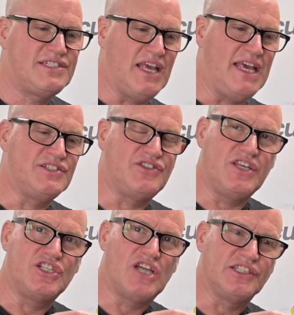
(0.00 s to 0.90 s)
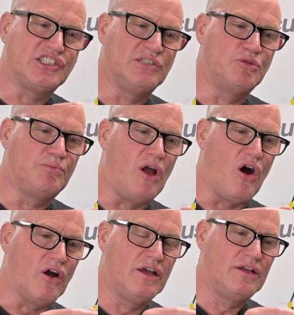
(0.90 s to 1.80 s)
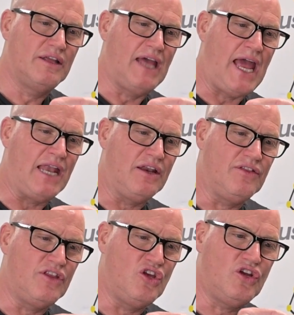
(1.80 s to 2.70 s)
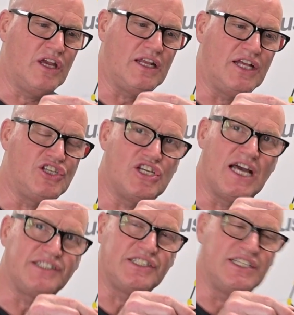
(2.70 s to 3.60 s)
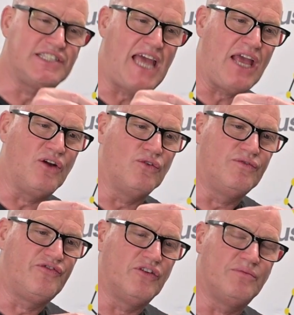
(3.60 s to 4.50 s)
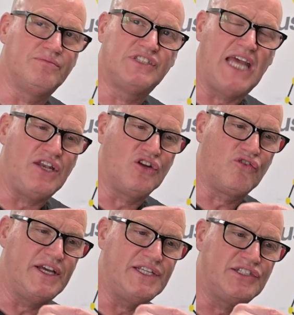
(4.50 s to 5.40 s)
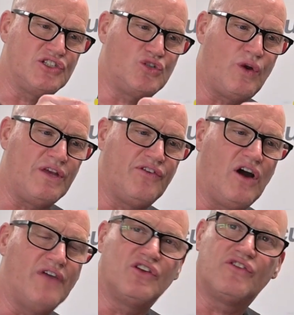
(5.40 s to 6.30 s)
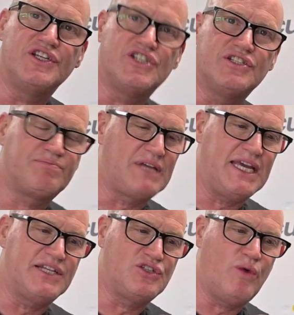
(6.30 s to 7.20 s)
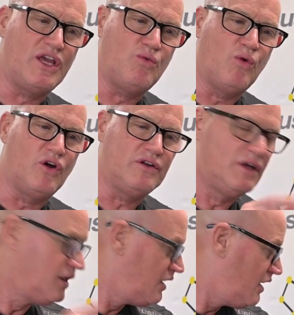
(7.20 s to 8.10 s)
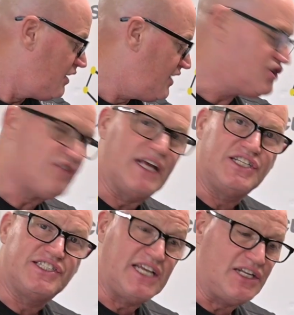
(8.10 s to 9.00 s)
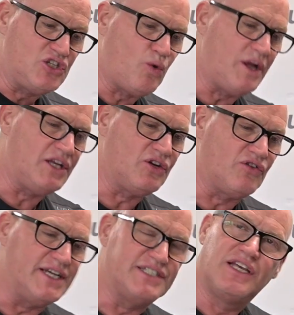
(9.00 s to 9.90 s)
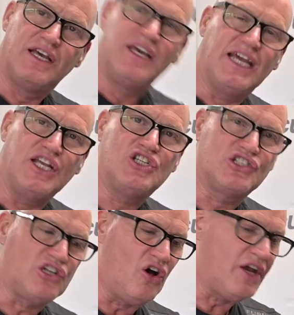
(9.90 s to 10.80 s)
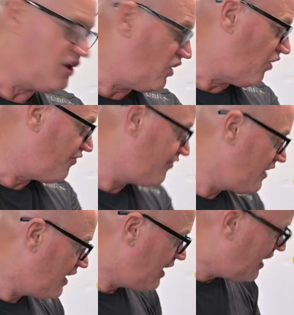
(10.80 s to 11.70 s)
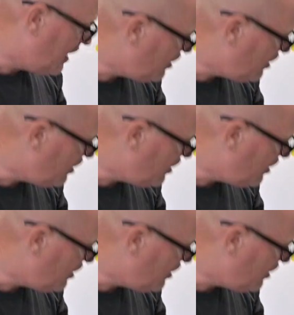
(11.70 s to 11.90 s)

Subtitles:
is the adjustable block, and you can adjust this angle from 10 degrees to 25 degrees. You just take it to where you want. These are actually set at 20 degrees, and you just lock it off. And